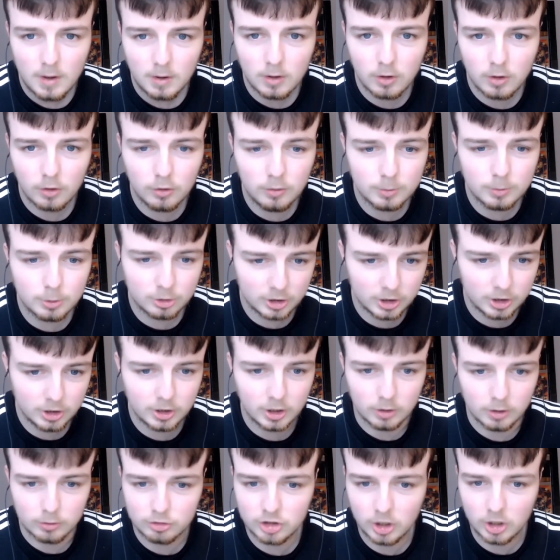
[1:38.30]
obviously, you
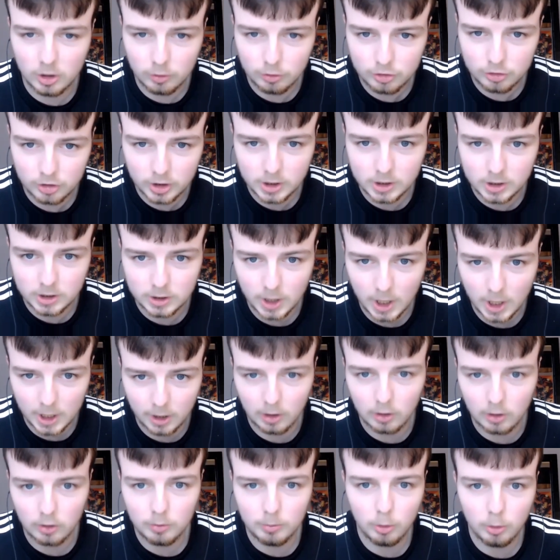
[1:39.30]
know, Chelsea had
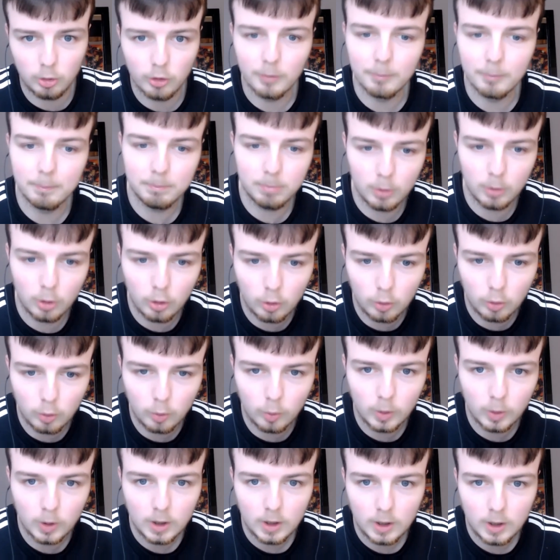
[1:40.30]
a lot more of the
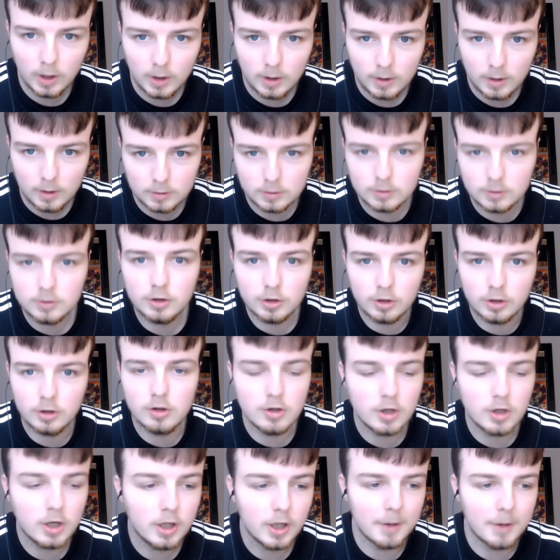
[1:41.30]
ball.
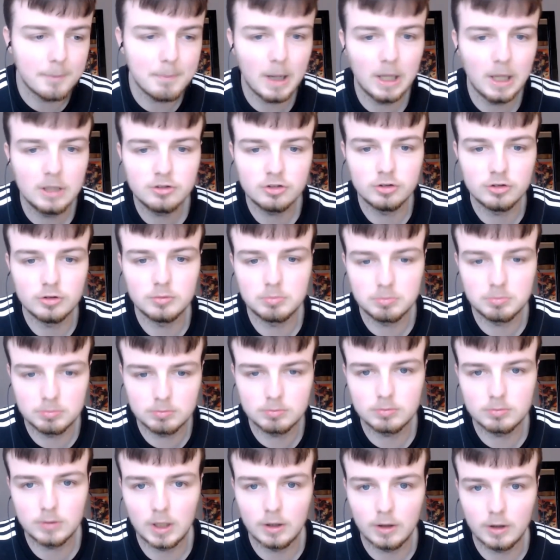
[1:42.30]
You can imagine,
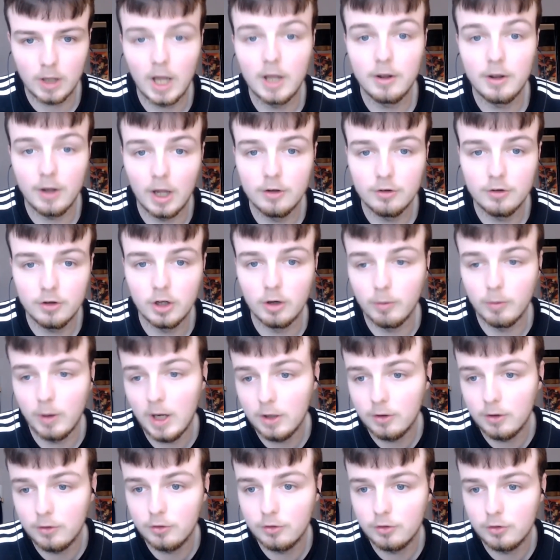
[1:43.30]
and you know,
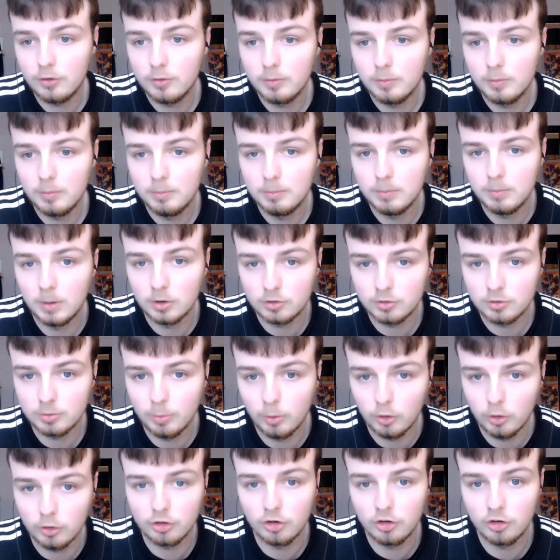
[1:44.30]
had much
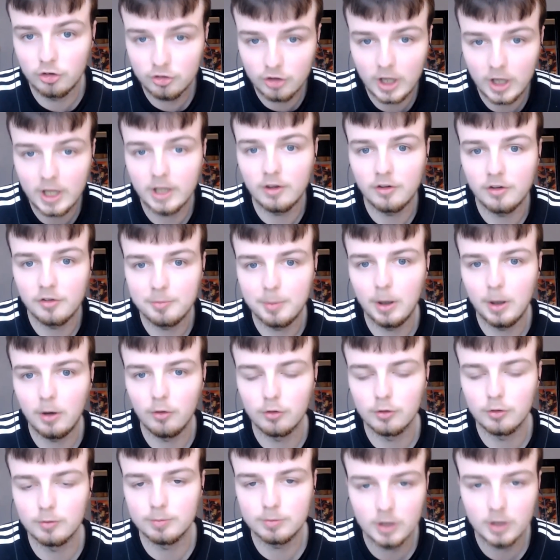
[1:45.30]
more sustained
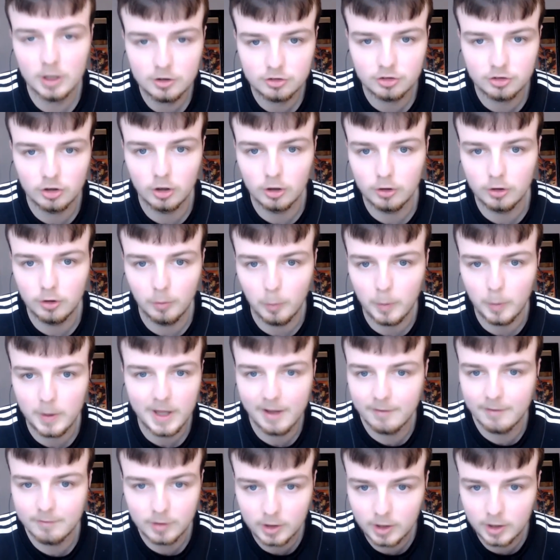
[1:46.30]
spells of pressure than
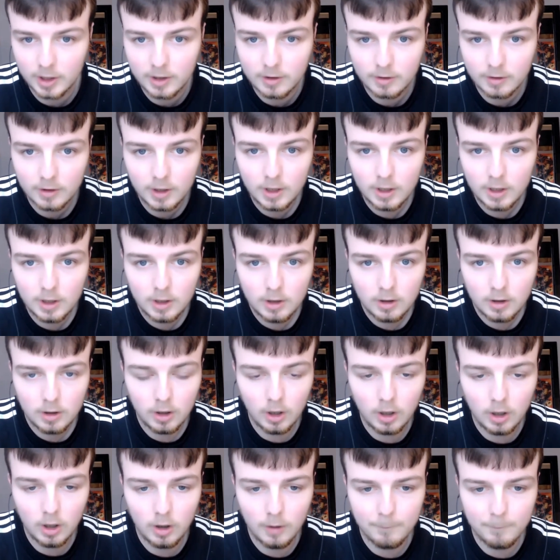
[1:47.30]
we ever did.
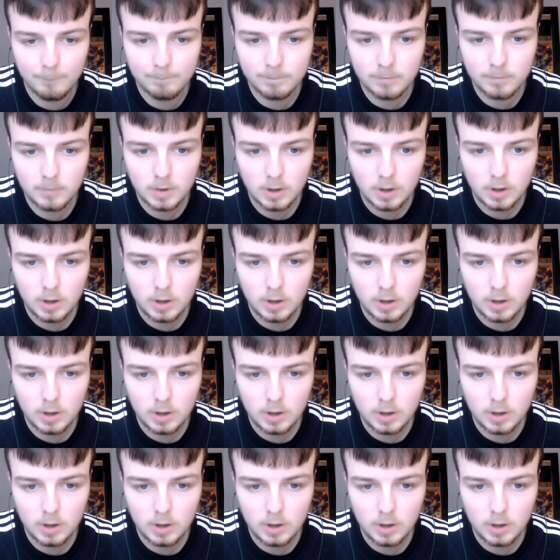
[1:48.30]
And